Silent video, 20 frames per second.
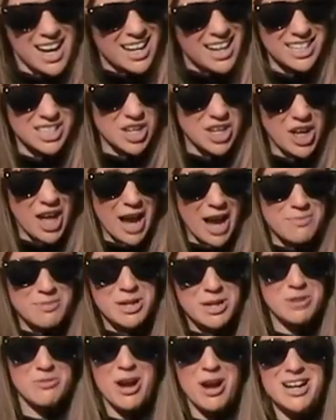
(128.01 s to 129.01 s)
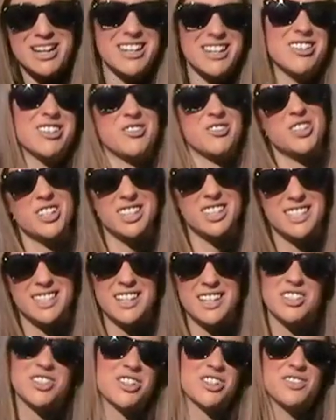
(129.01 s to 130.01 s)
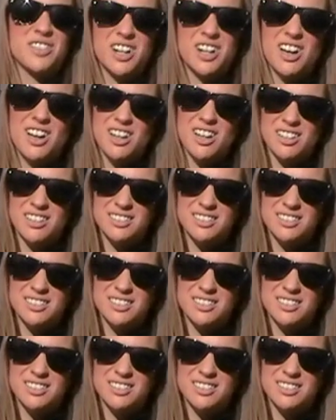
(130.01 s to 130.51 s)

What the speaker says: it's all happening right here. We're in the center of it all.